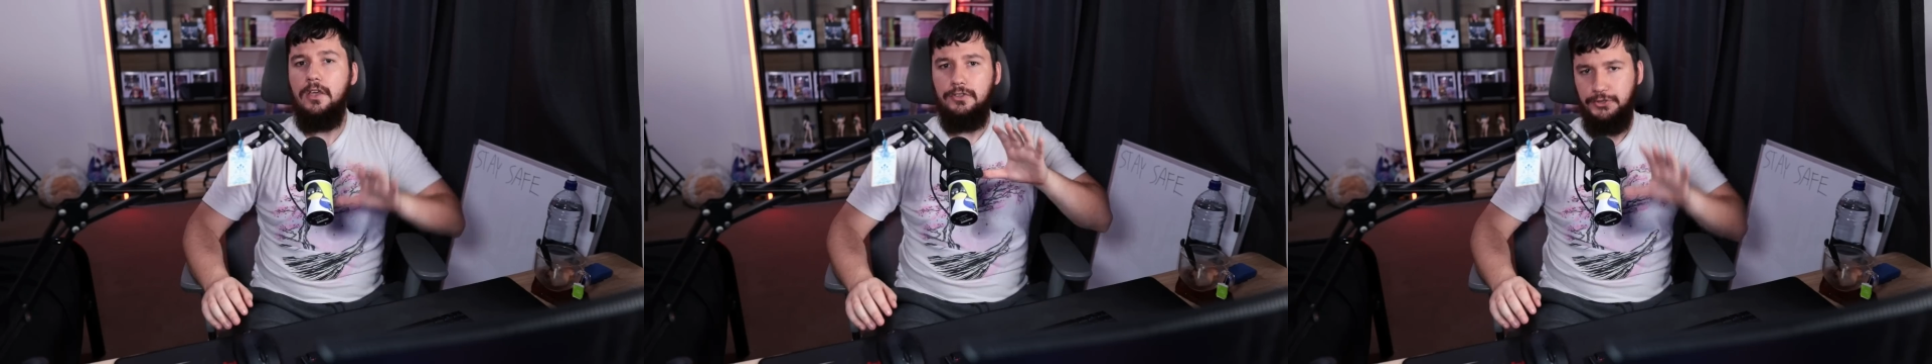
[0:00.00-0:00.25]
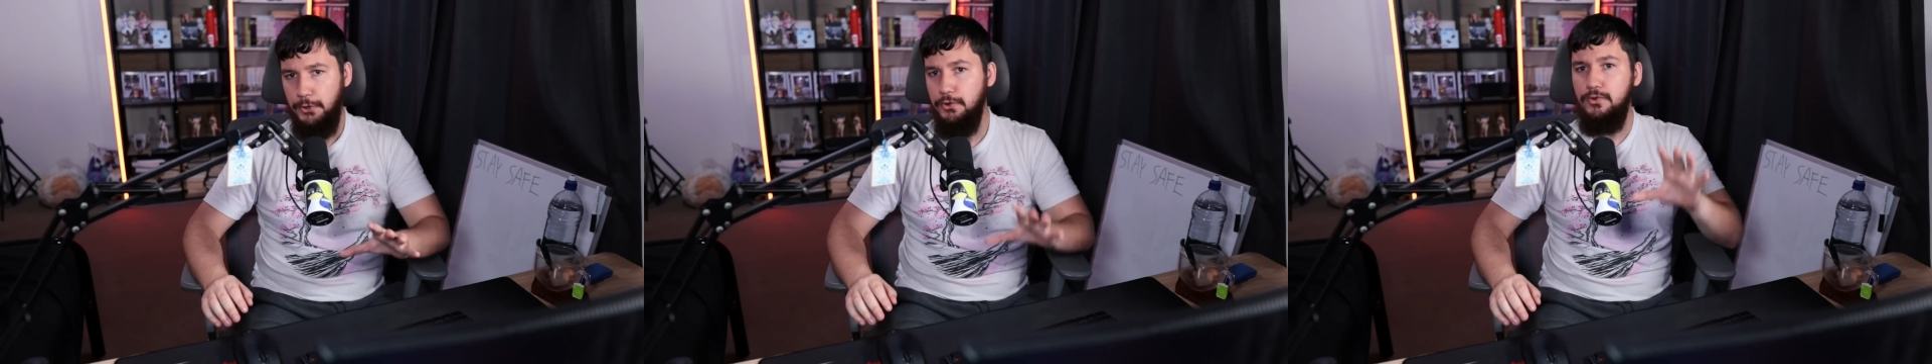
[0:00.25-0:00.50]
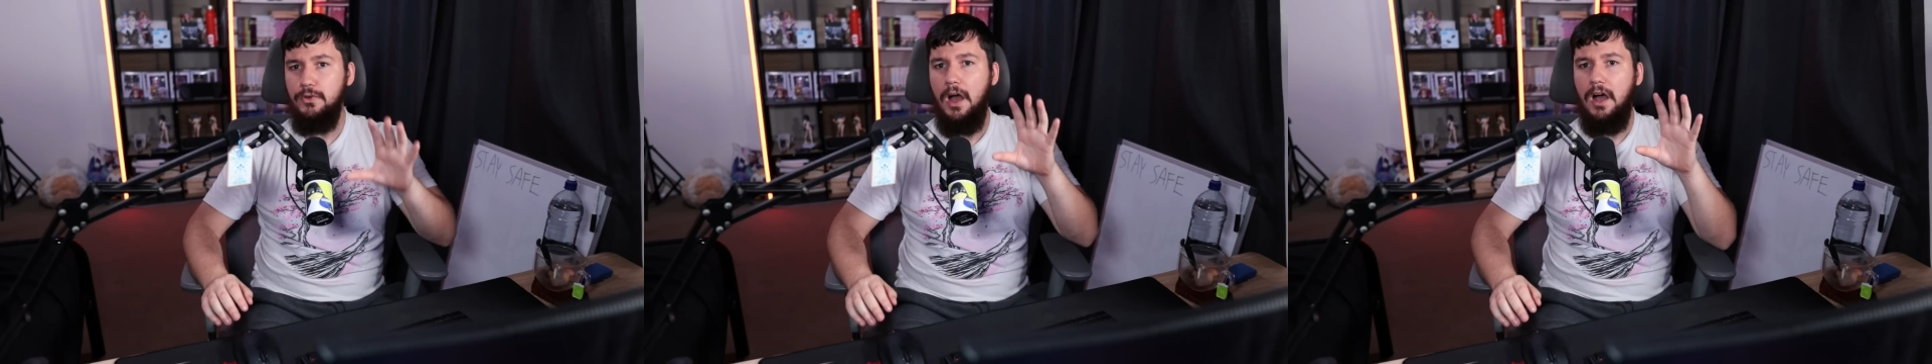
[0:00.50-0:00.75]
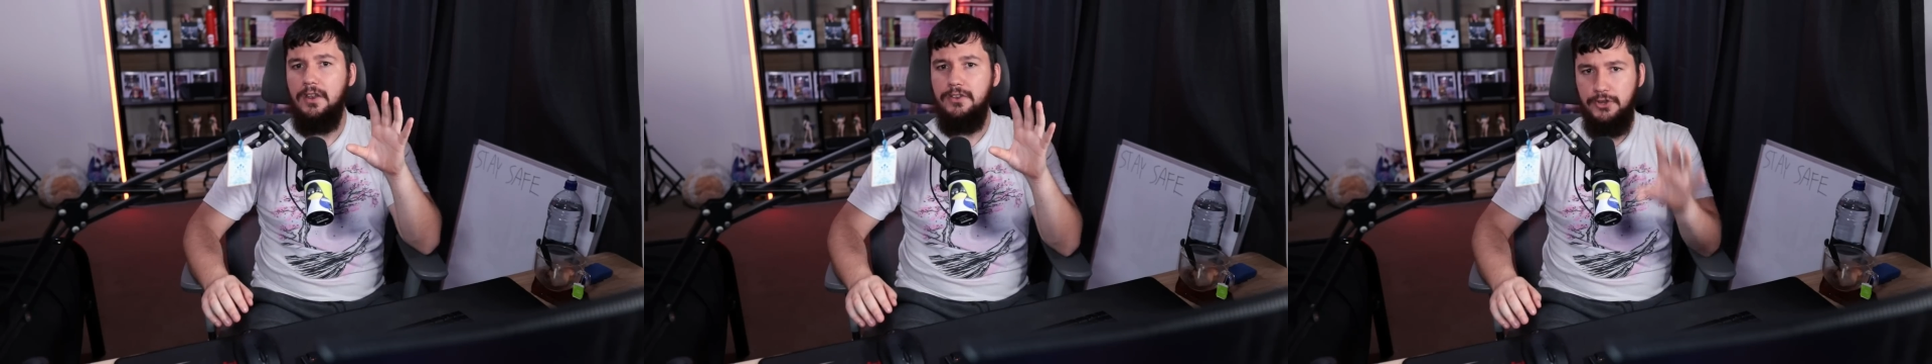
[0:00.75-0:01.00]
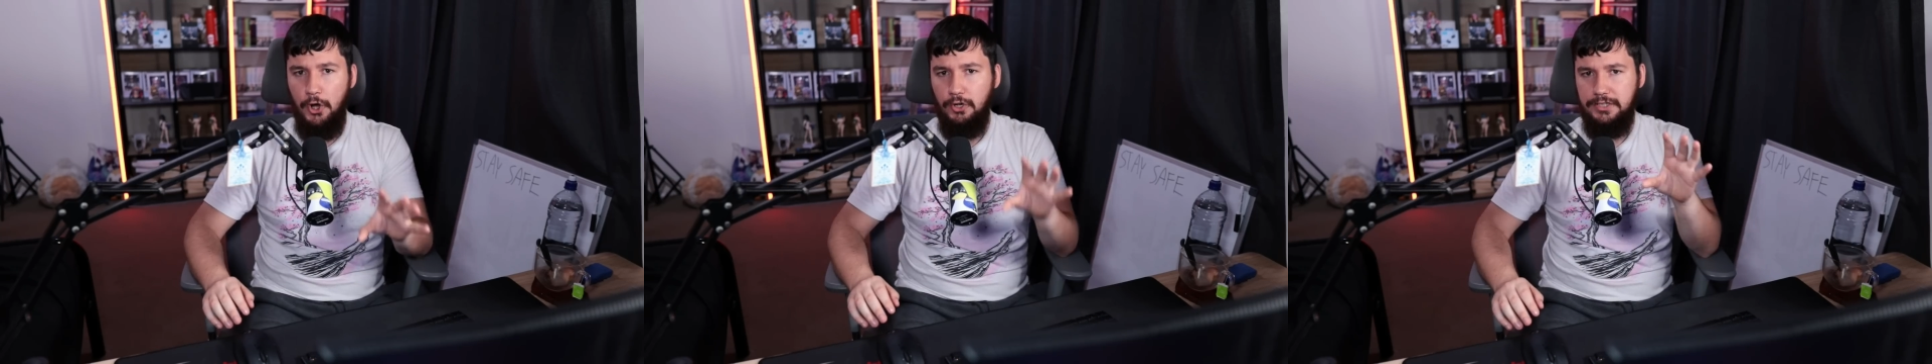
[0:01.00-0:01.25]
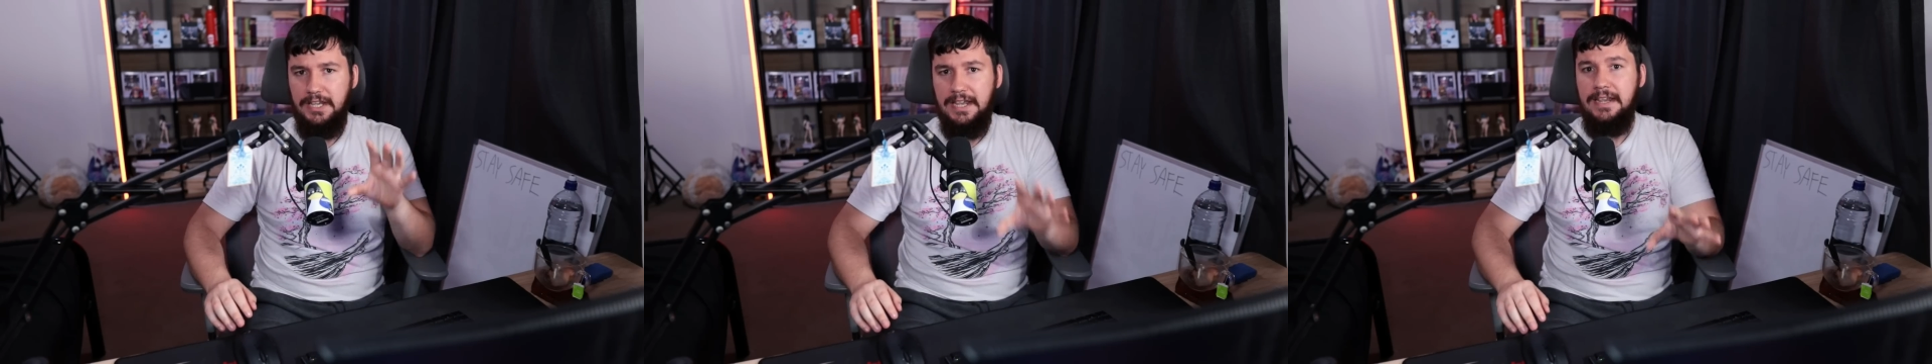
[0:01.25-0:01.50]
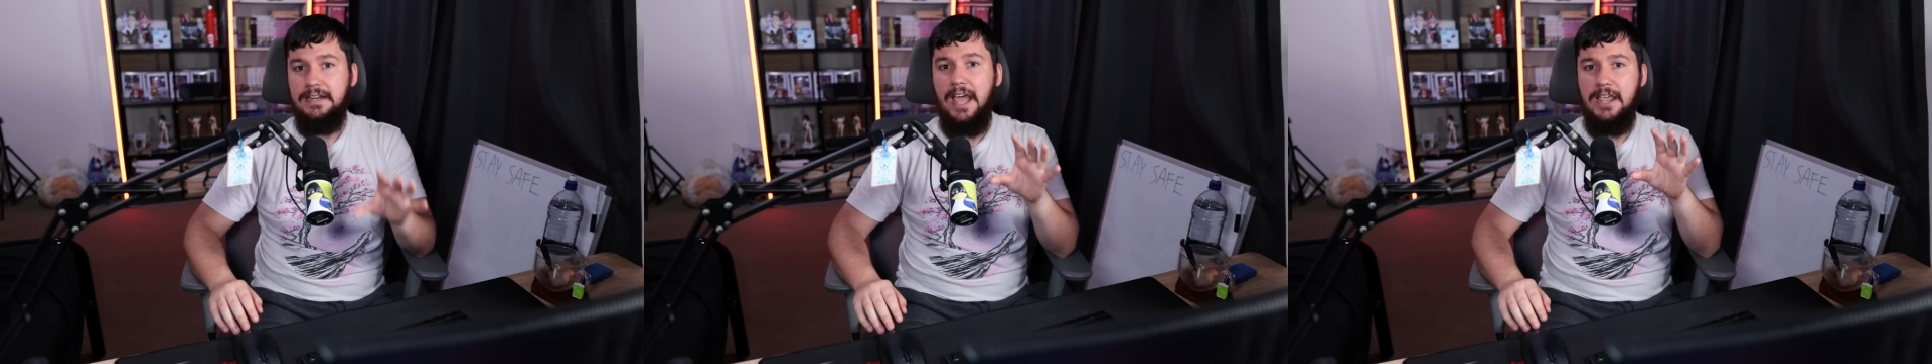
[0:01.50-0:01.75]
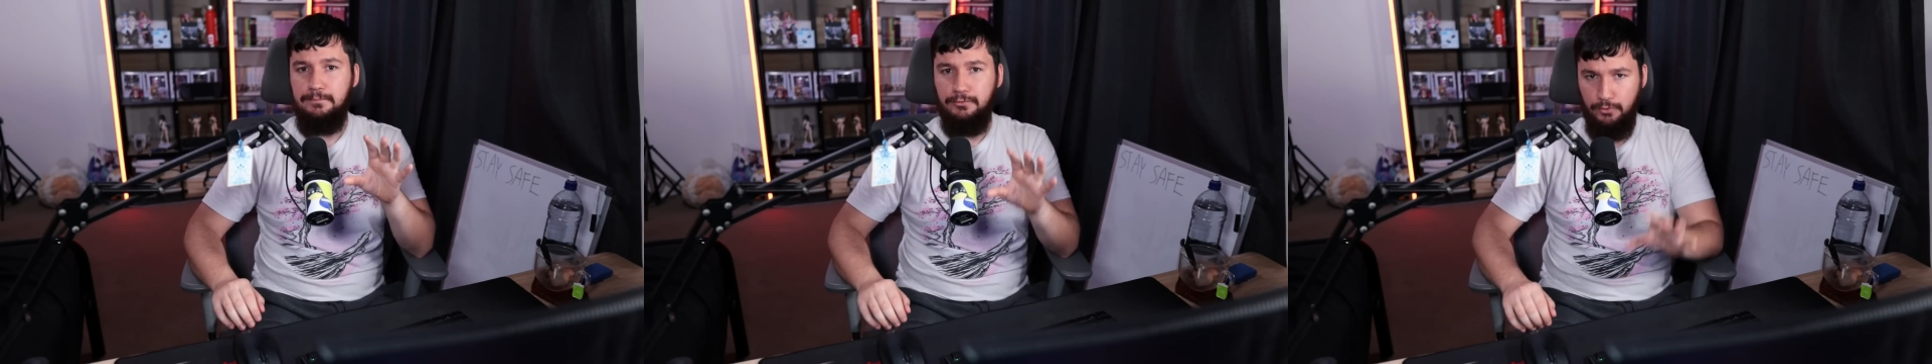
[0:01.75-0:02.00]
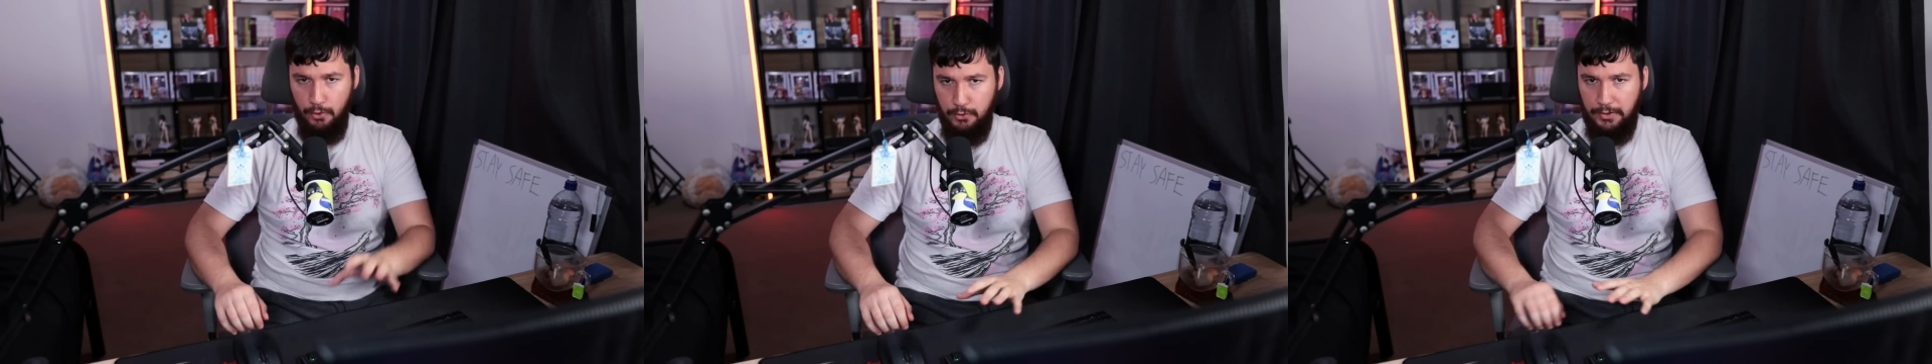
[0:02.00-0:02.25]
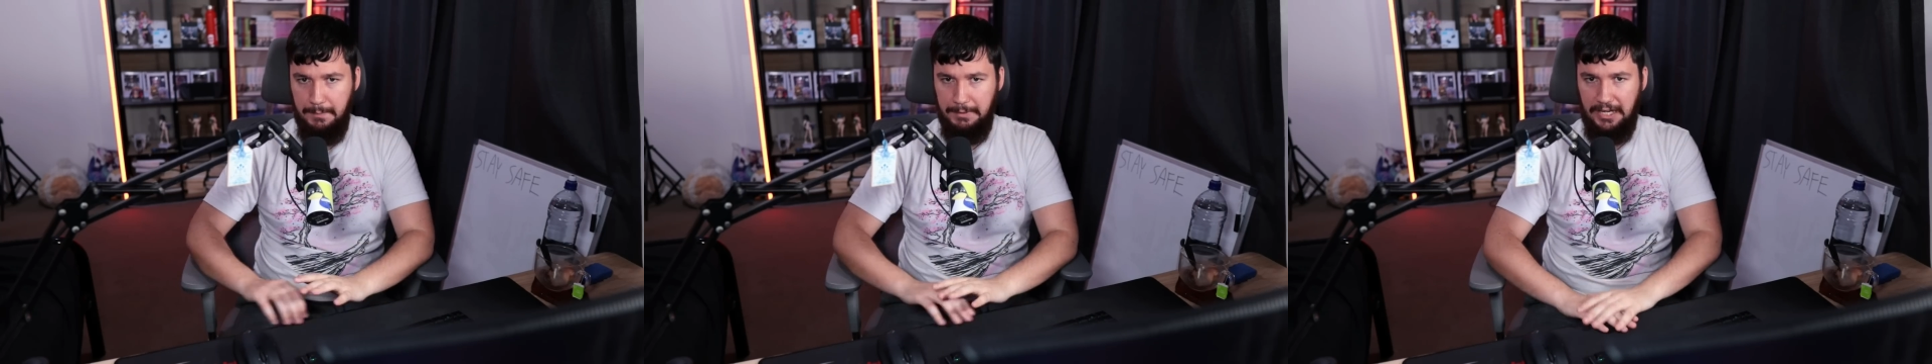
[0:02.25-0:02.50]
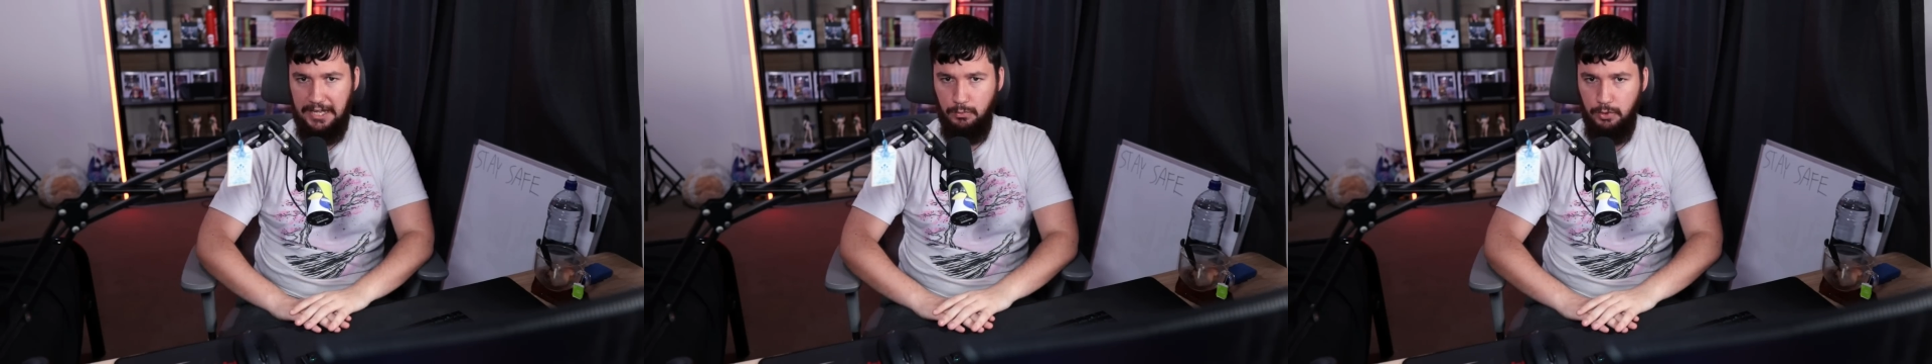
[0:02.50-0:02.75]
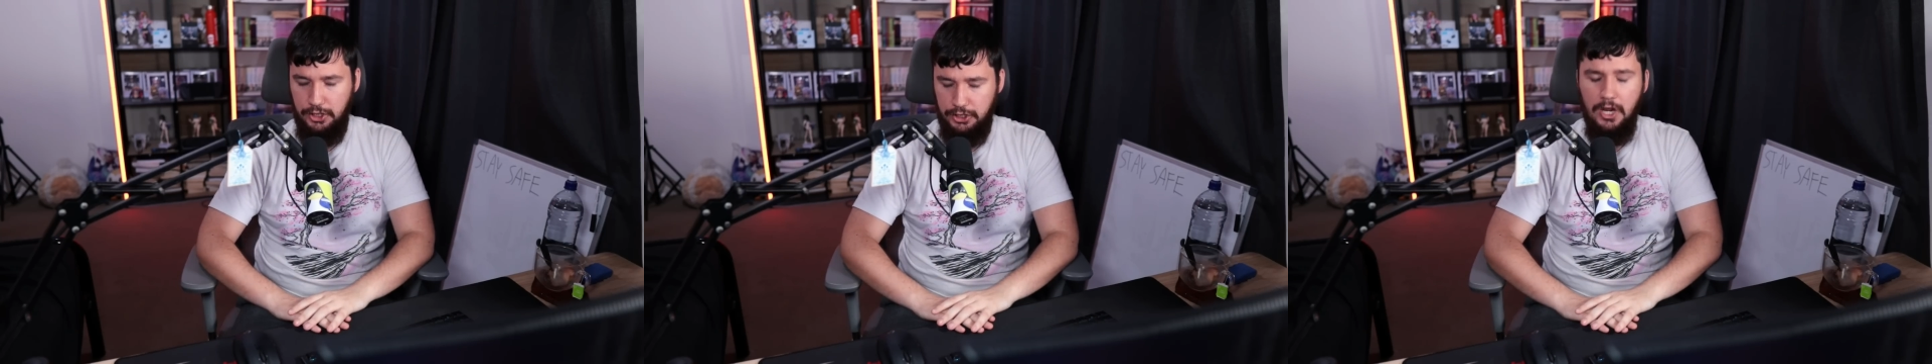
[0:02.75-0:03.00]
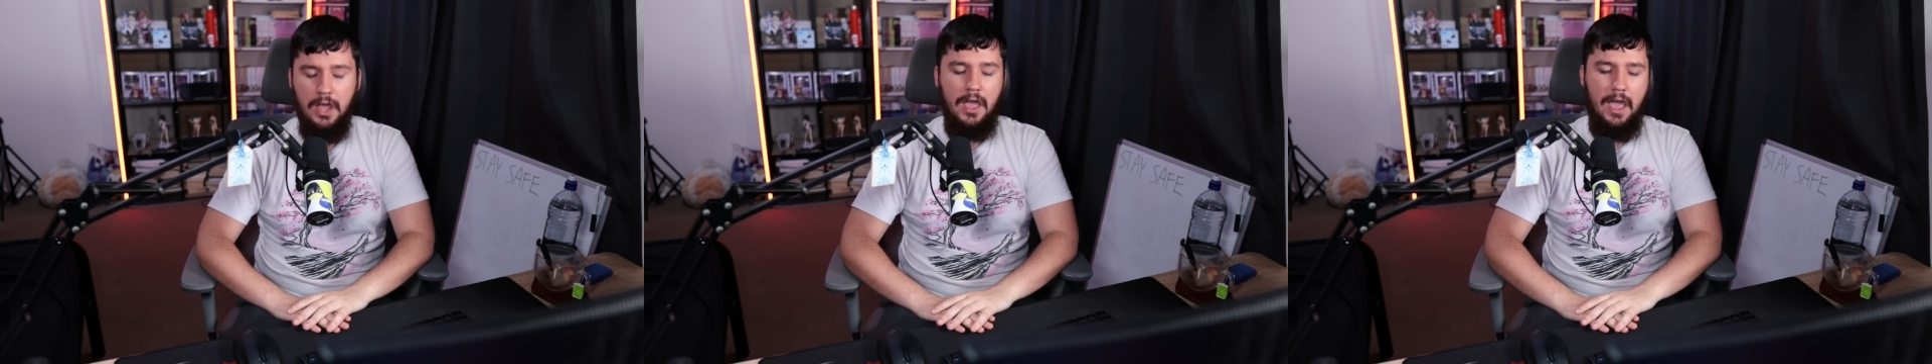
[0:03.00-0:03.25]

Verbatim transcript: You are not in a programming language.